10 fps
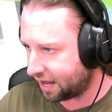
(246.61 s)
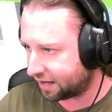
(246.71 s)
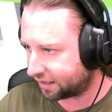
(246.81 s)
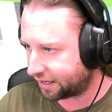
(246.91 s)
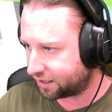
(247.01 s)

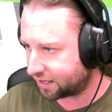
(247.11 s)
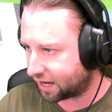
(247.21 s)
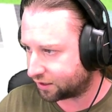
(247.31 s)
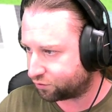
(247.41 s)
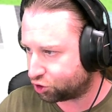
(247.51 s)
and like
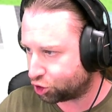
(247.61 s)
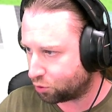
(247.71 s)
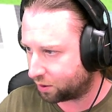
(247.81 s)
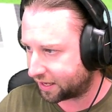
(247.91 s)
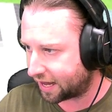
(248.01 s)
kind of
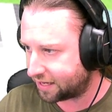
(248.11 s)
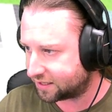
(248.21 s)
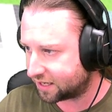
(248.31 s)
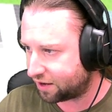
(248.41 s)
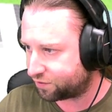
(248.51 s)
duplicate it.